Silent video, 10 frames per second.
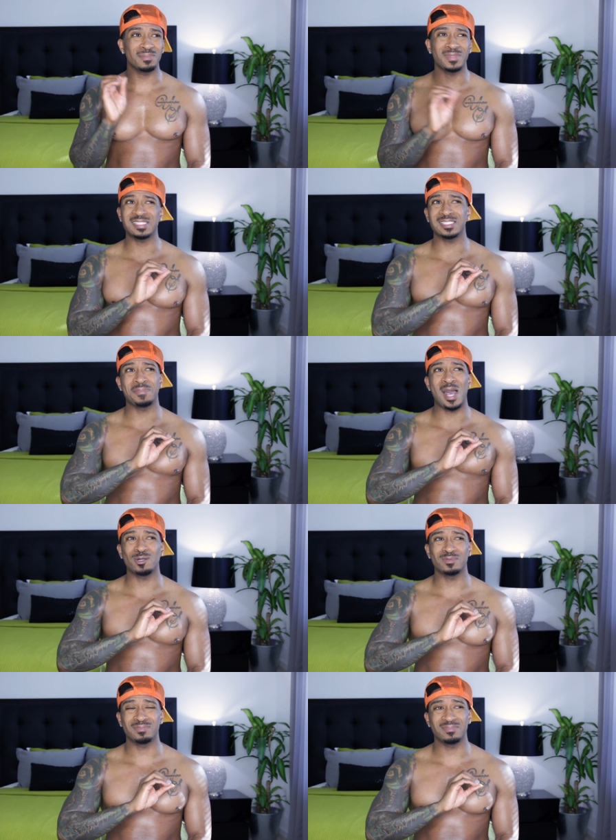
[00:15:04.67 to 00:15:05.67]
this is
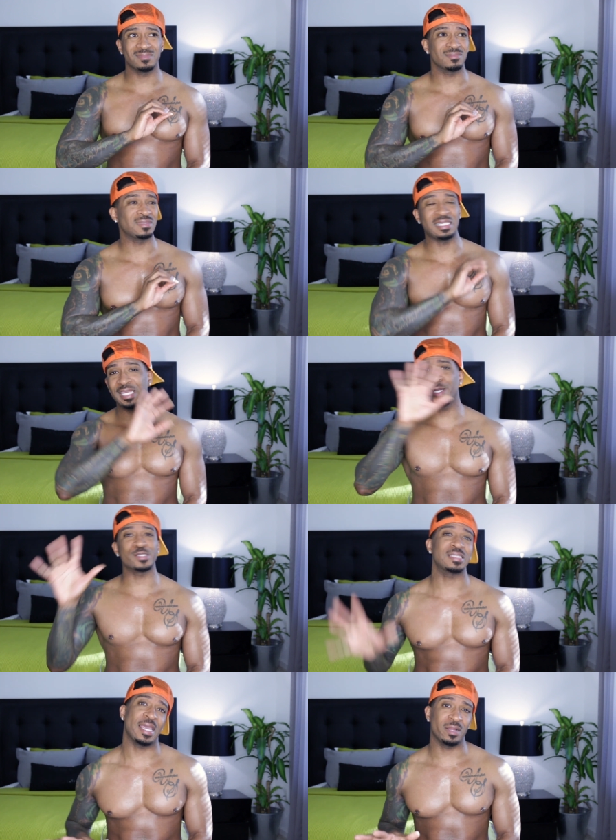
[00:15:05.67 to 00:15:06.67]
about
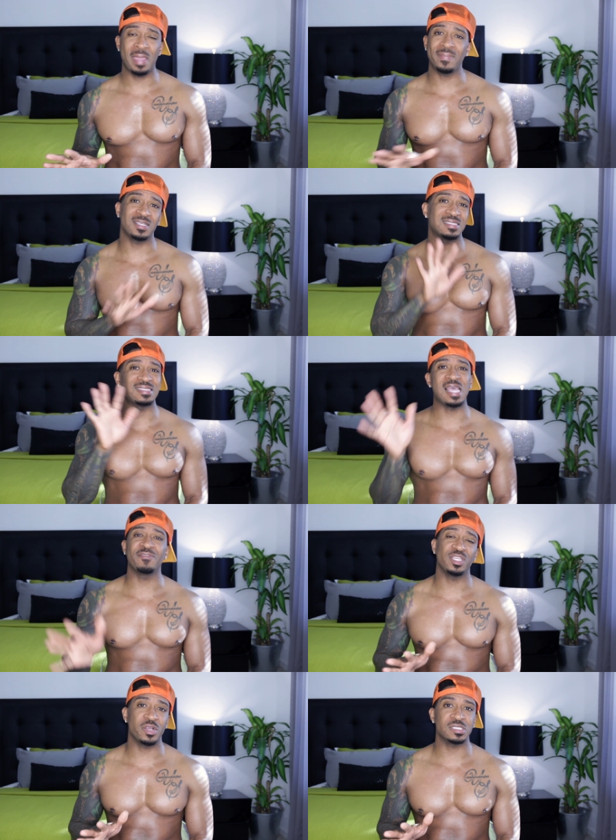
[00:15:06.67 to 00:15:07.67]
years later, maybe
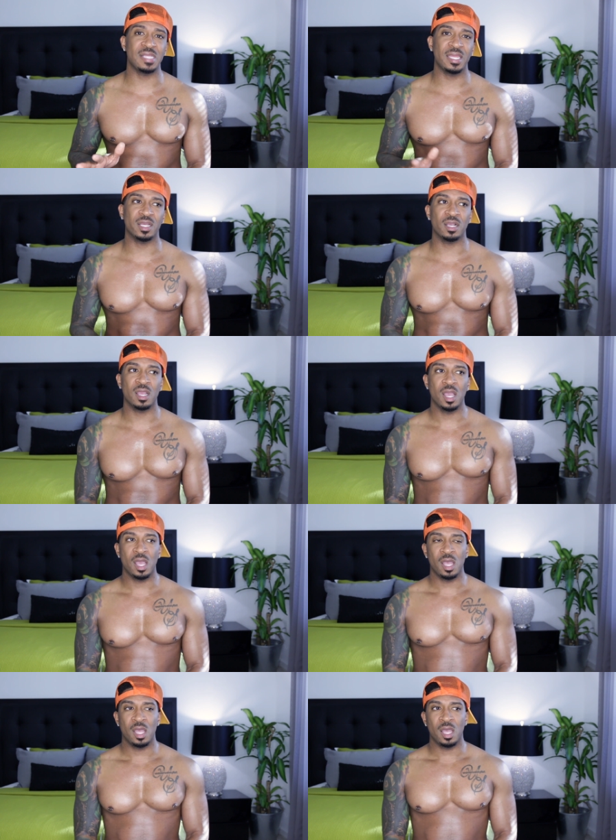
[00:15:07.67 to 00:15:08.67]
seven years later,
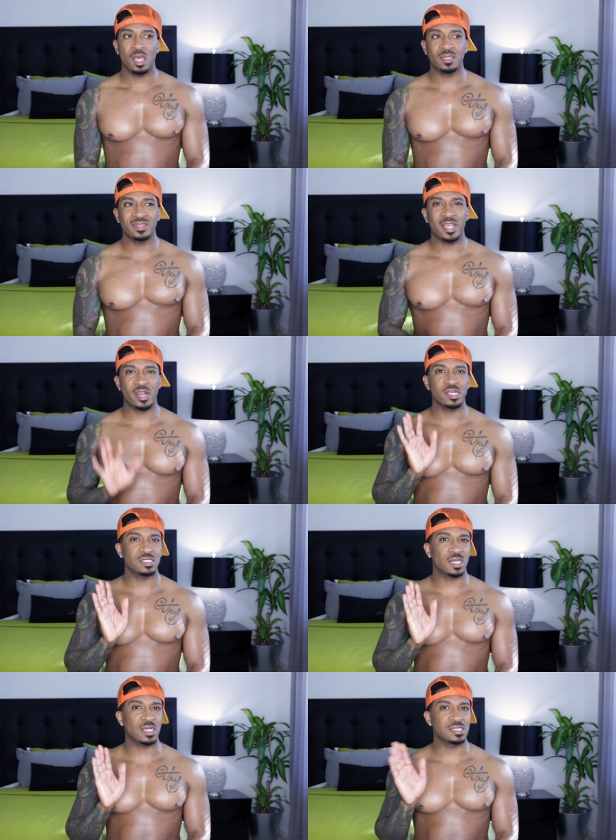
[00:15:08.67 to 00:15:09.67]

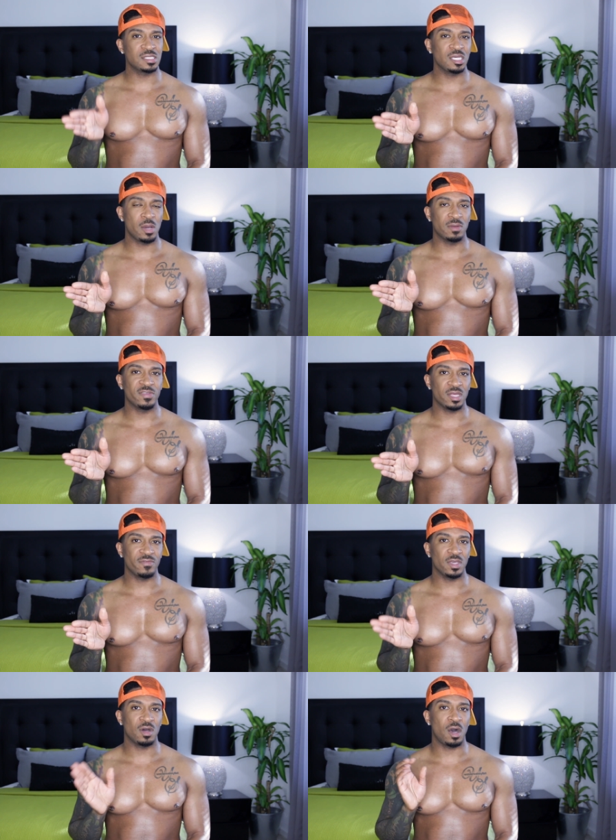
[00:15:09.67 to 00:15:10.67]
there's a casino in
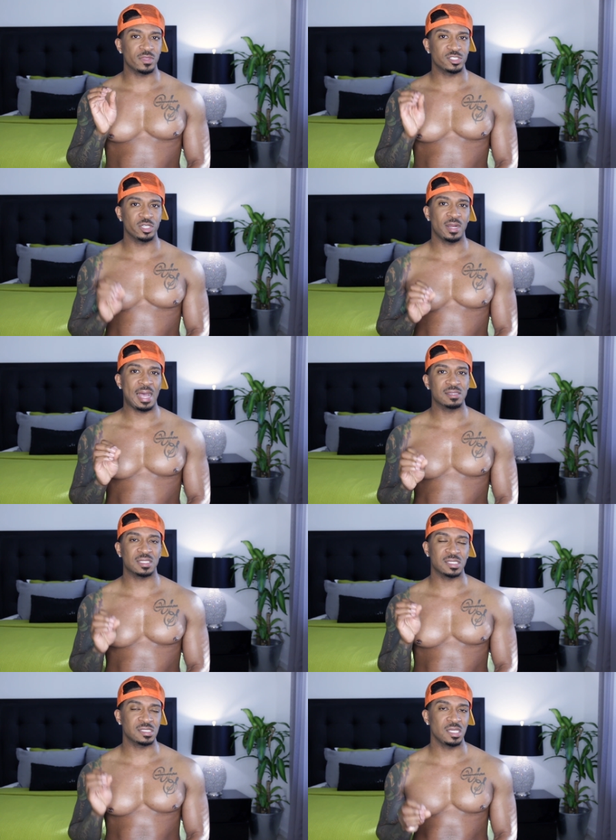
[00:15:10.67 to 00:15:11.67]
Philadelphia called the Sugar House
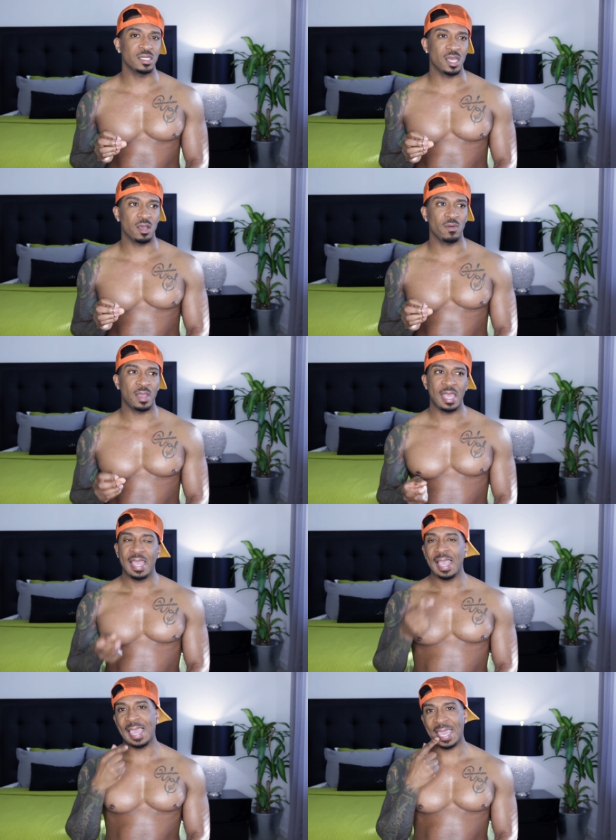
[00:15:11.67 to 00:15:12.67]
Casino,
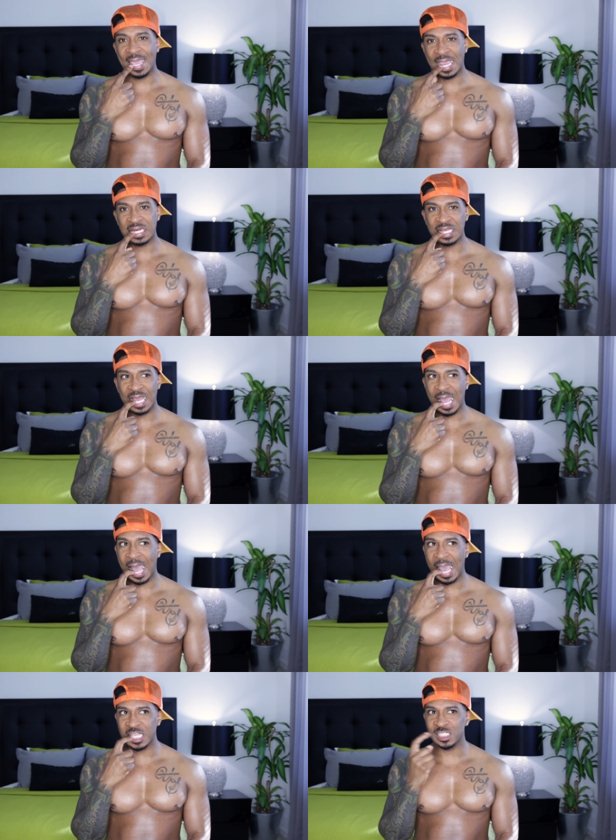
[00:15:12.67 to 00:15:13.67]
and
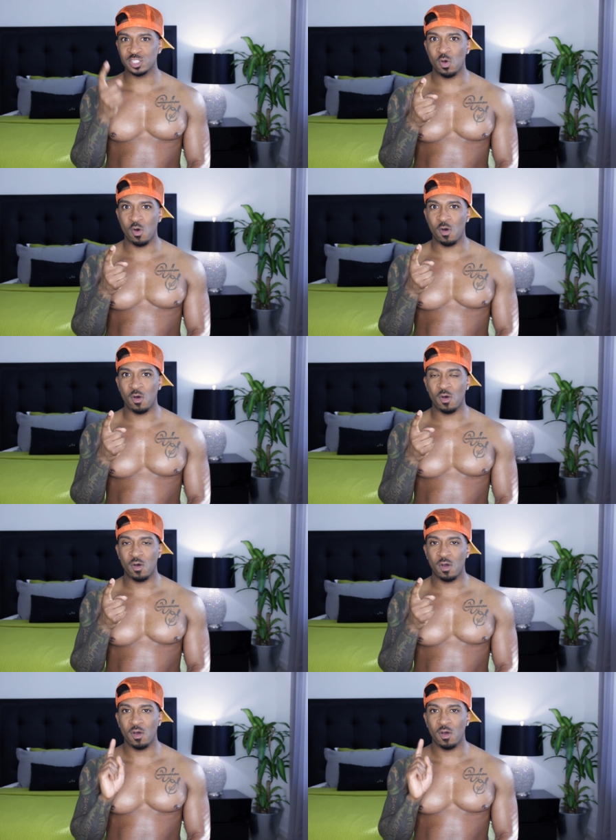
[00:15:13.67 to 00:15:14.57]
I saw